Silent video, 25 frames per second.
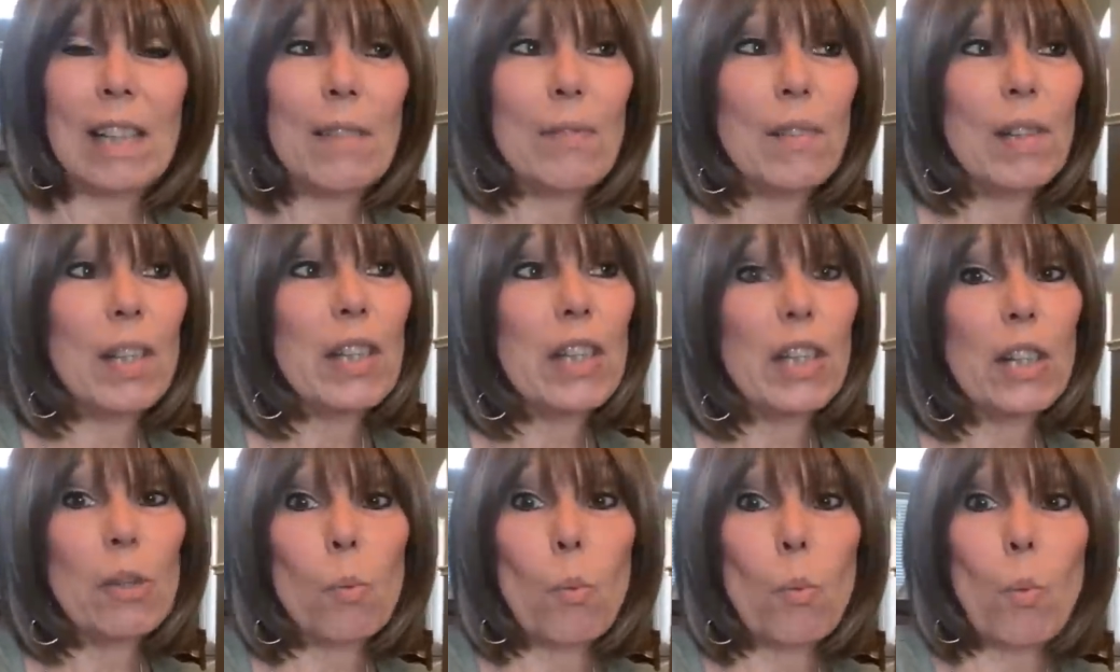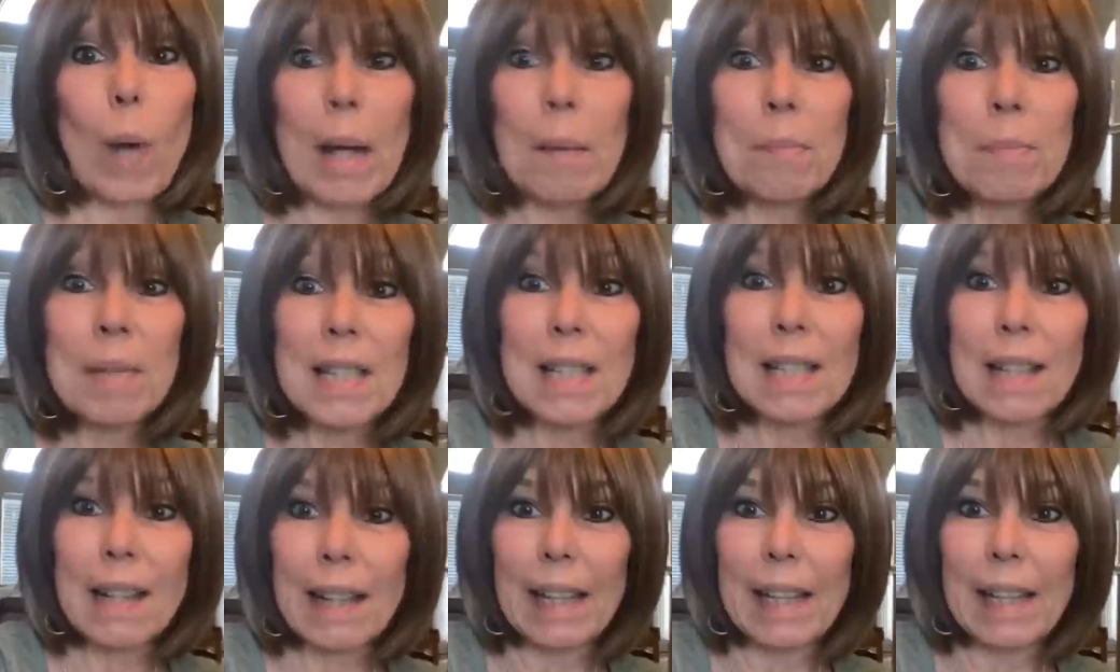Even their
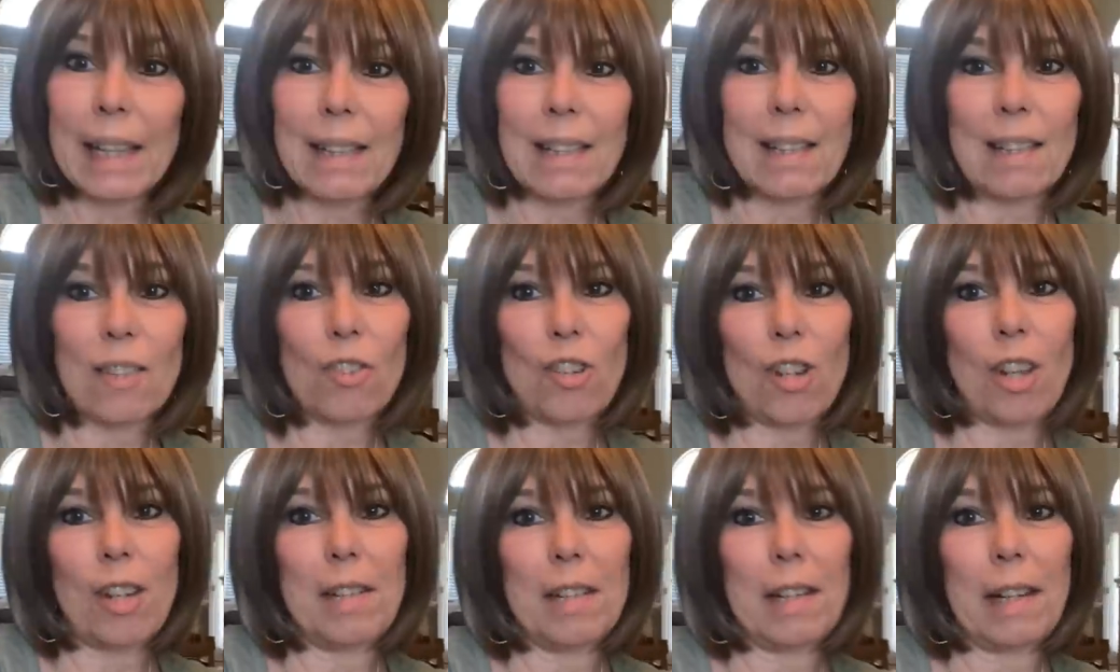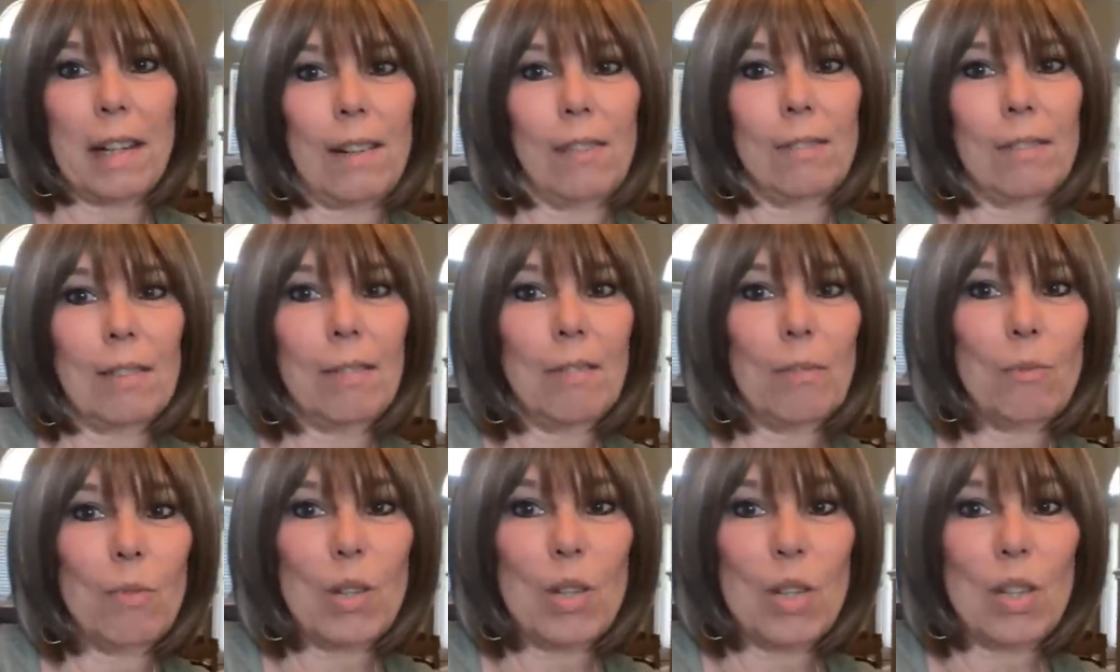website is shut down,
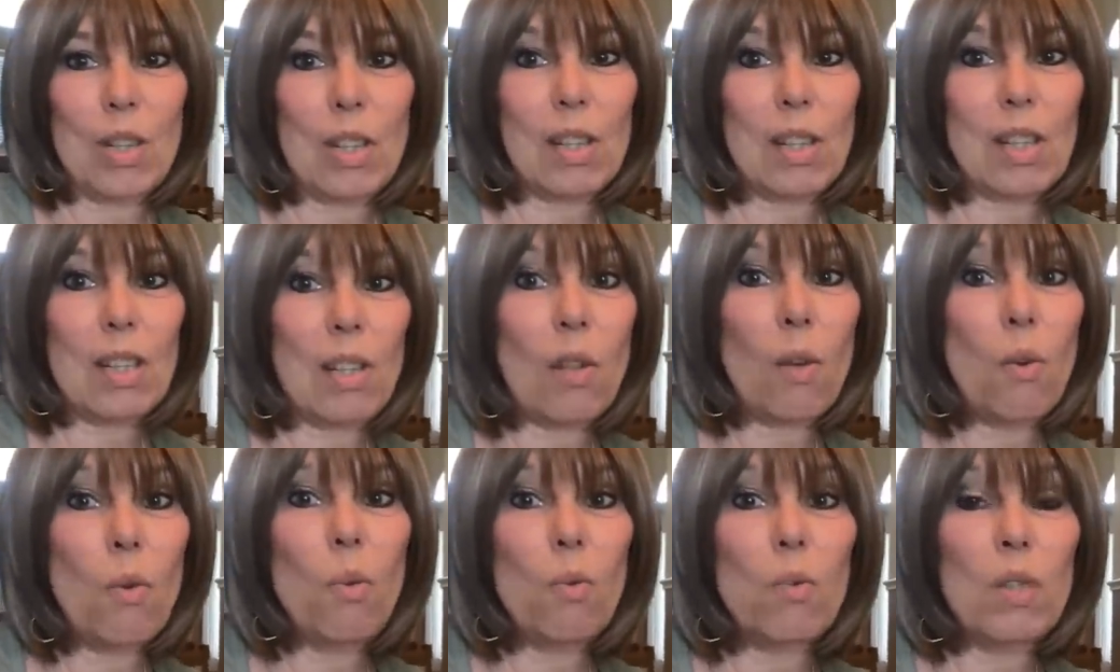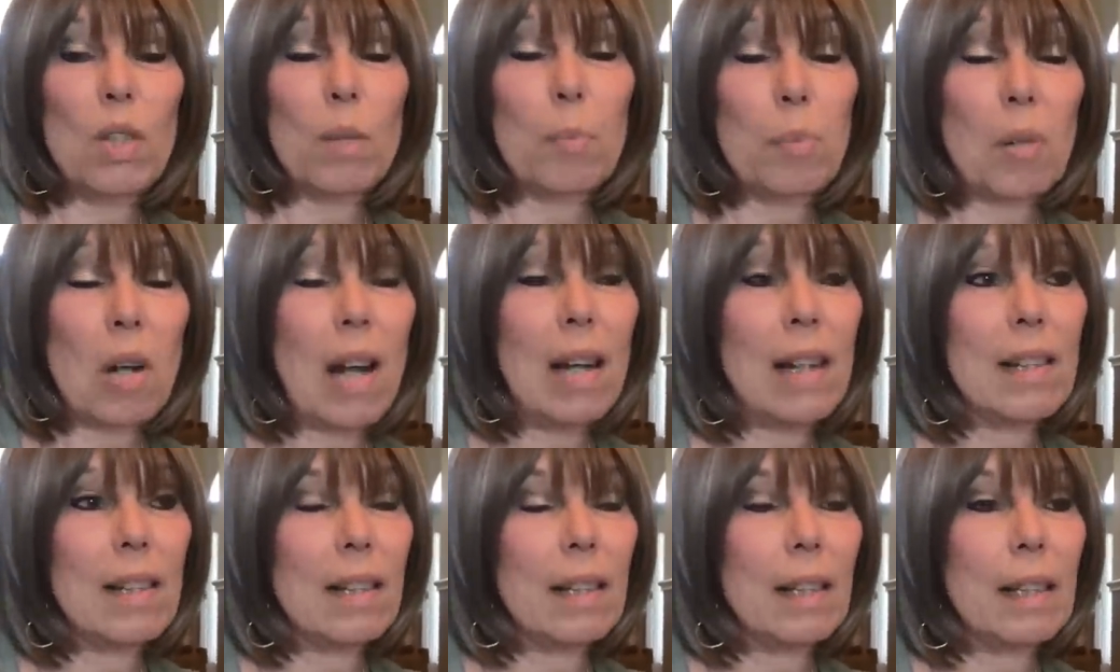which is so
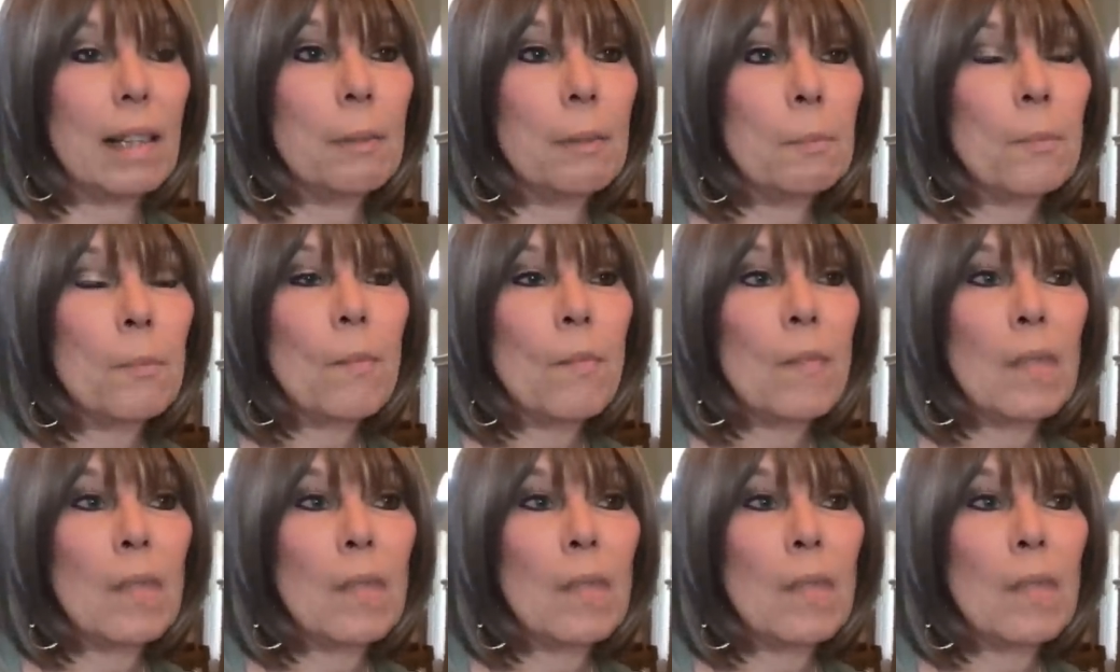surprising.